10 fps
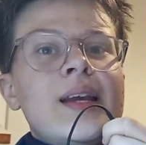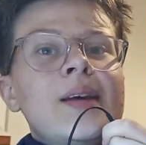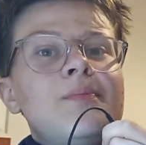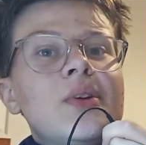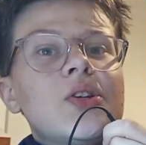
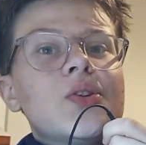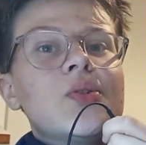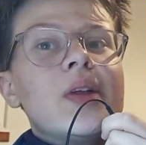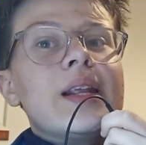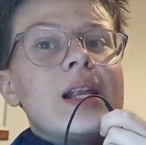Mitchell
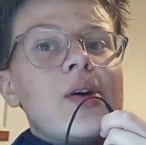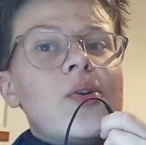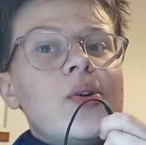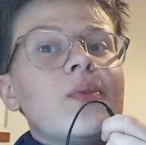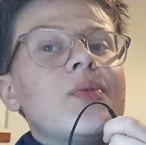and
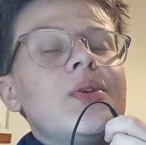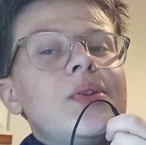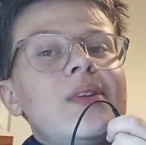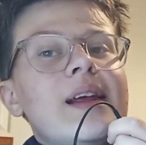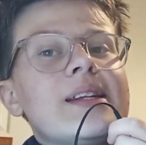Lowe reviewed
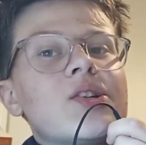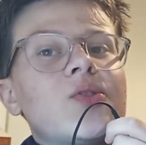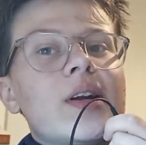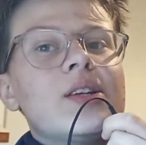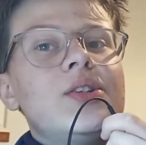the latest
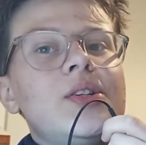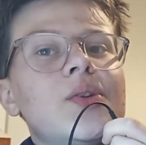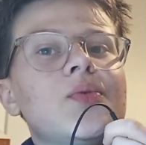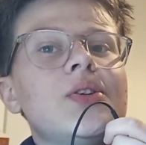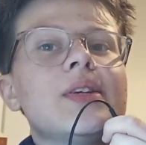strategy
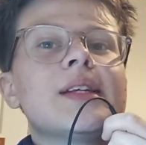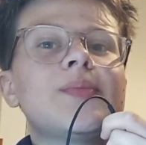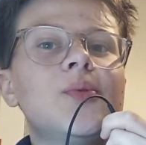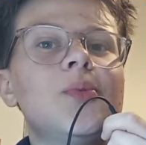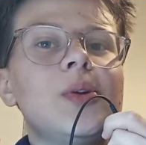of using
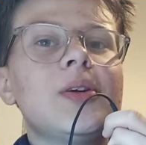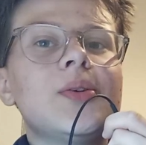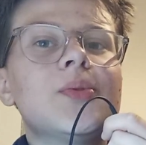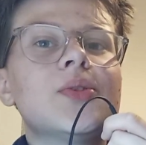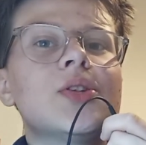small
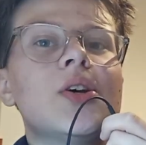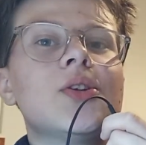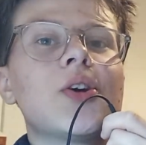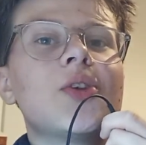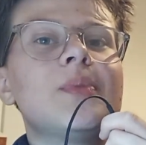molecules to
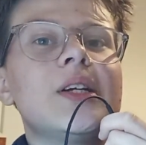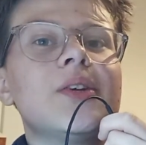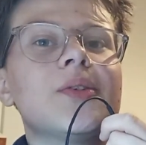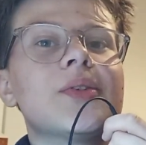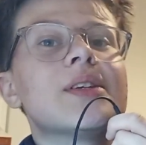coat
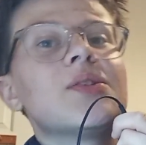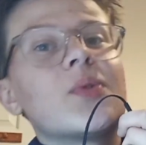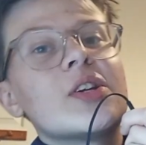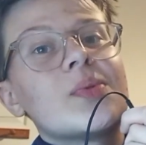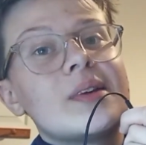materials in
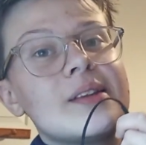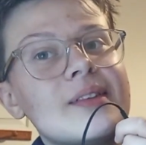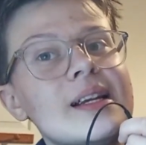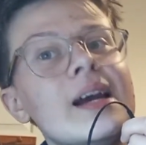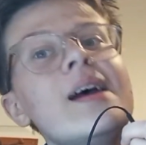
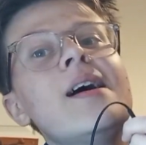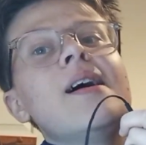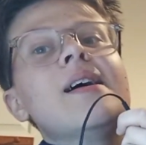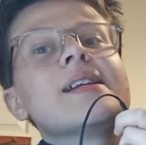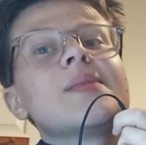2023,
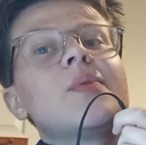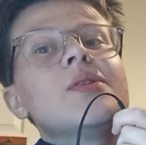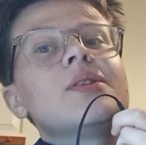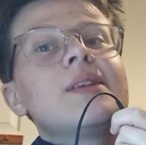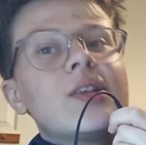as
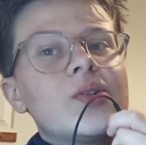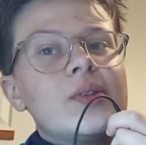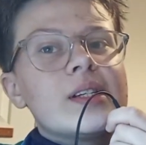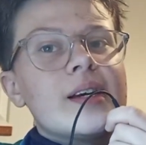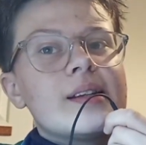opposed to natural
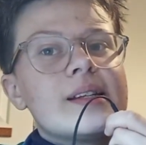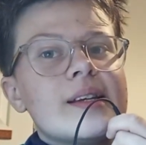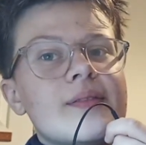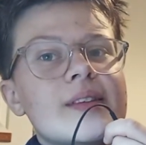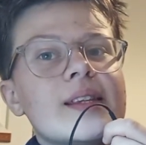
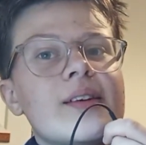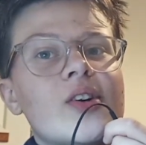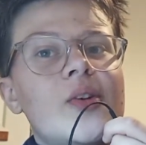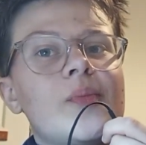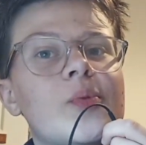alternatives that
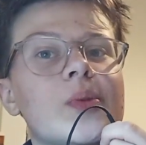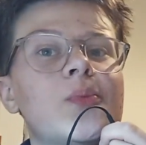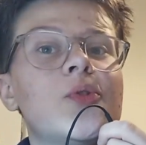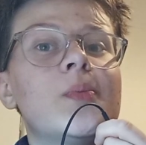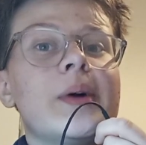come with
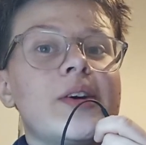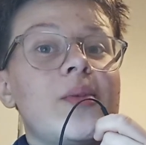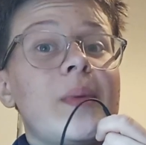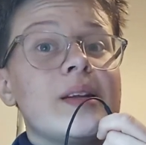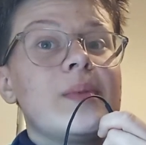more
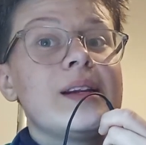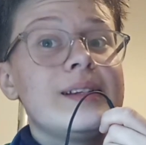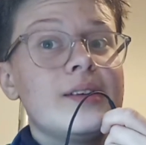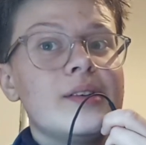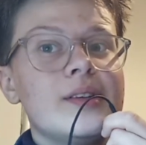biocompatibility
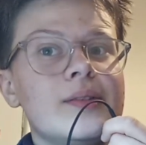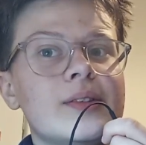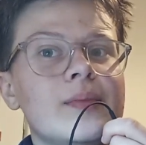issues.